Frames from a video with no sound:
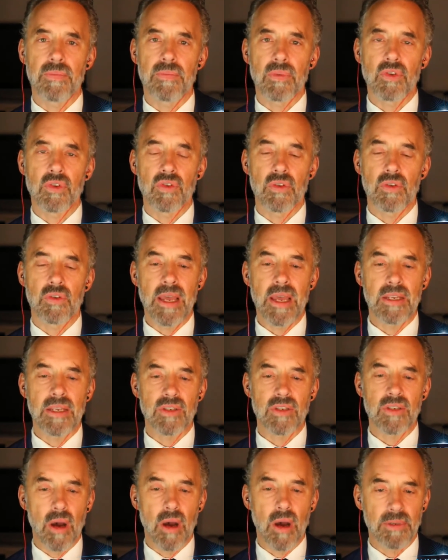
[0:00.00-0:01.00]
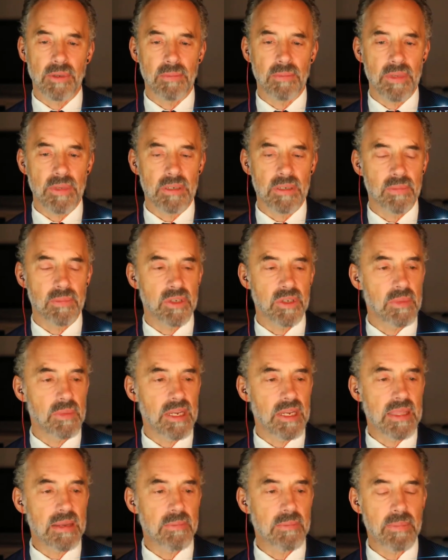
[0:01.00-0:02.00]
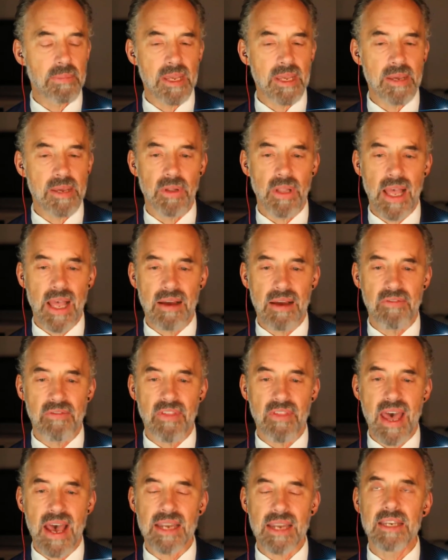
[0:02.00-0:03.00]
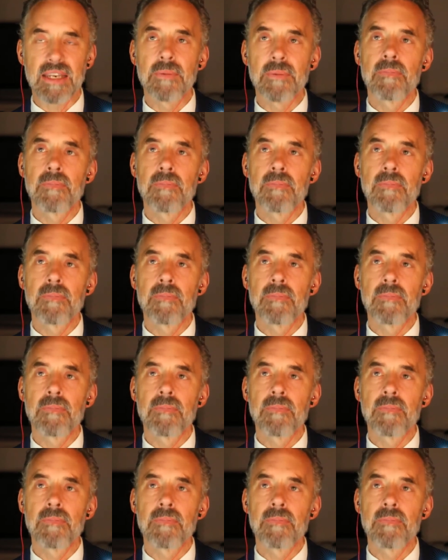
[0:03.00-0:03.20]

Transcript: tremendous optimism to me that people have that